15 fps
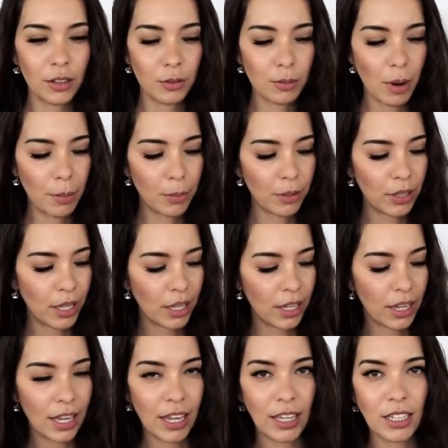Remember
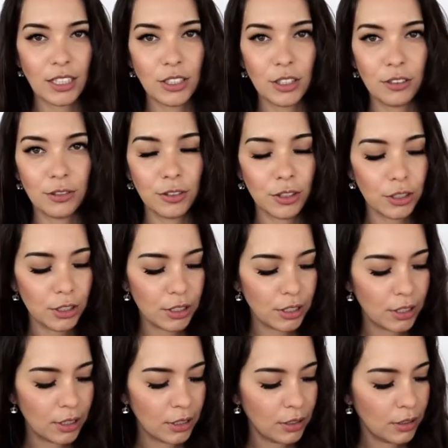that A is your
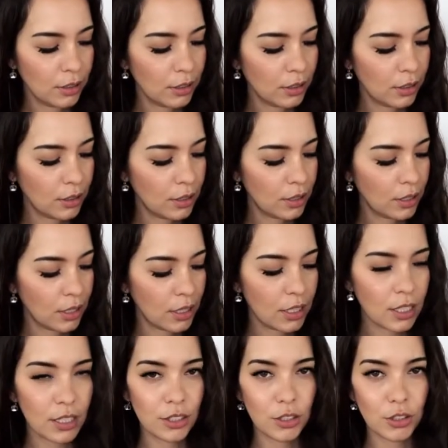first,
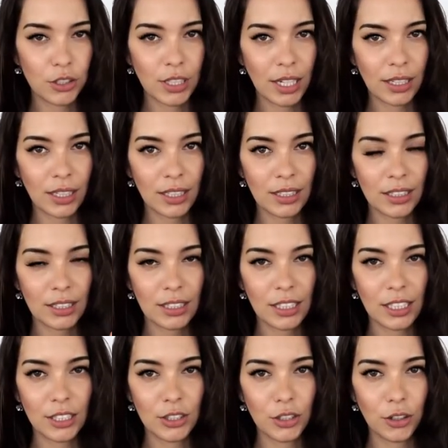E is your second,
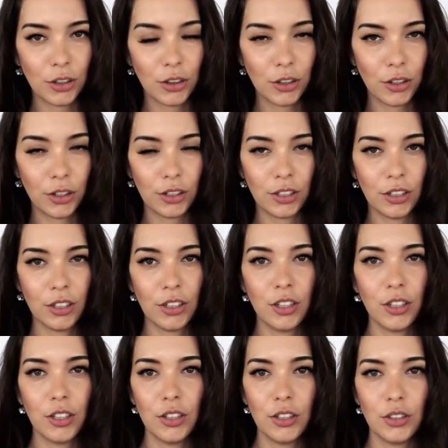C is your third.
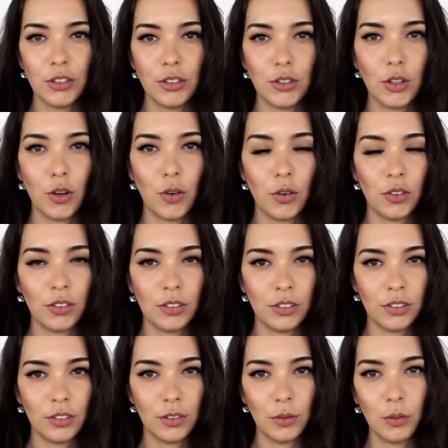So
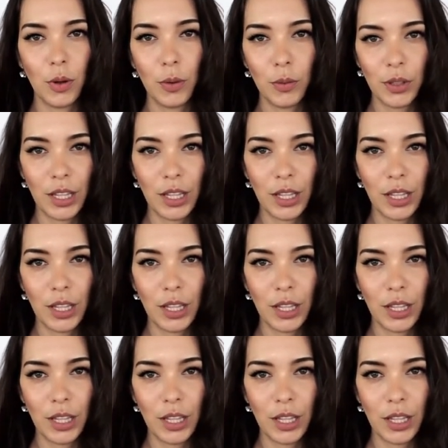where